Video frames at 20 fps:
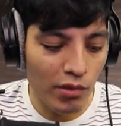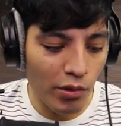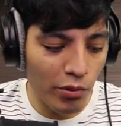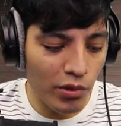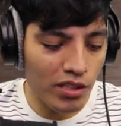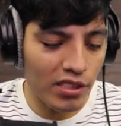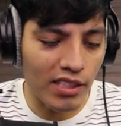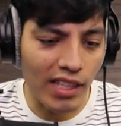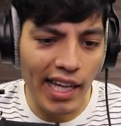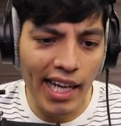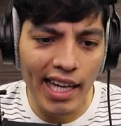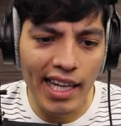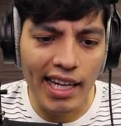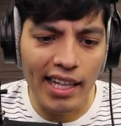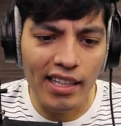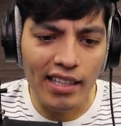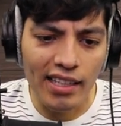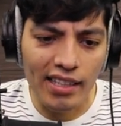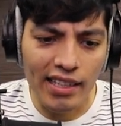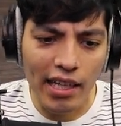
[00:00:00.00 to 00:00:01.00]
What was
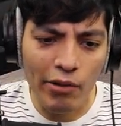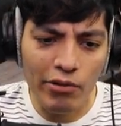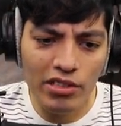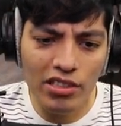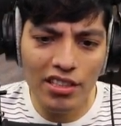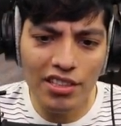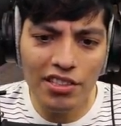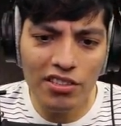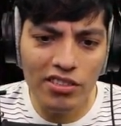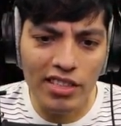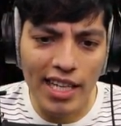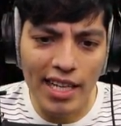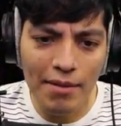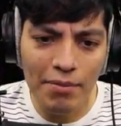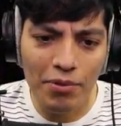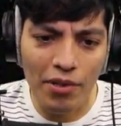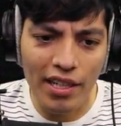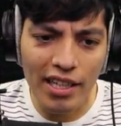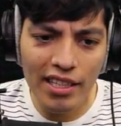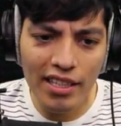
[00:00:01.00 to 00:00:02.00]
that? That was the new
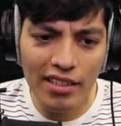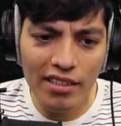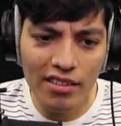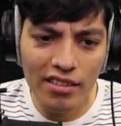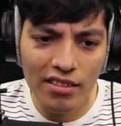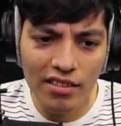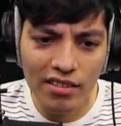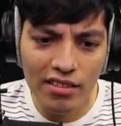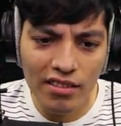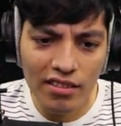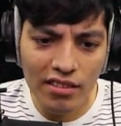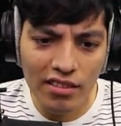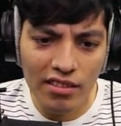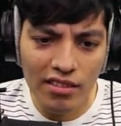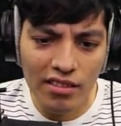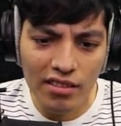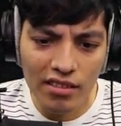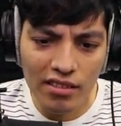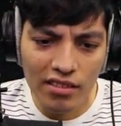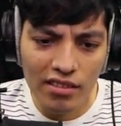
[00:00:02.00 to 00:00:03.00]
tape, right?
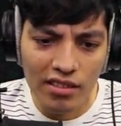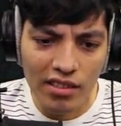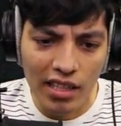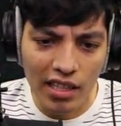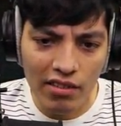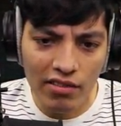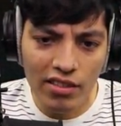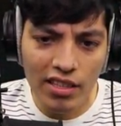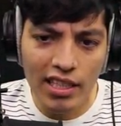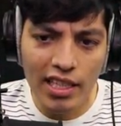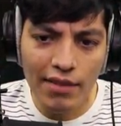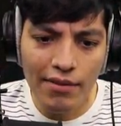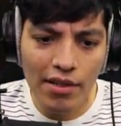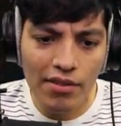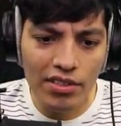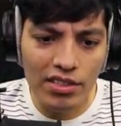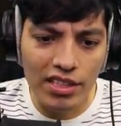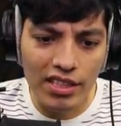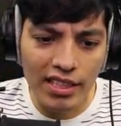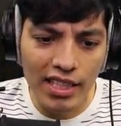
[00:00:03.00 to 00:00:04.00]
I don't think I've
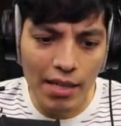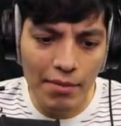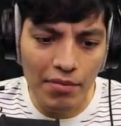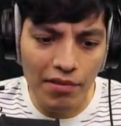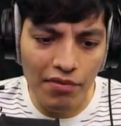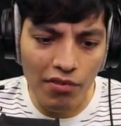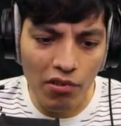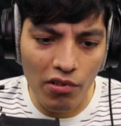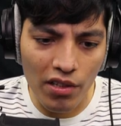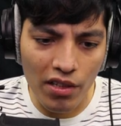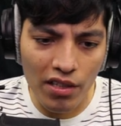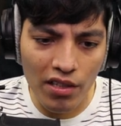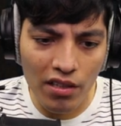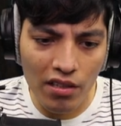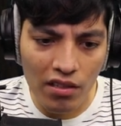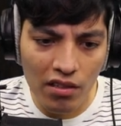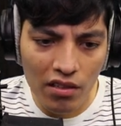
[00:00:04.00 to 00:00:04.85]
ever seen that before.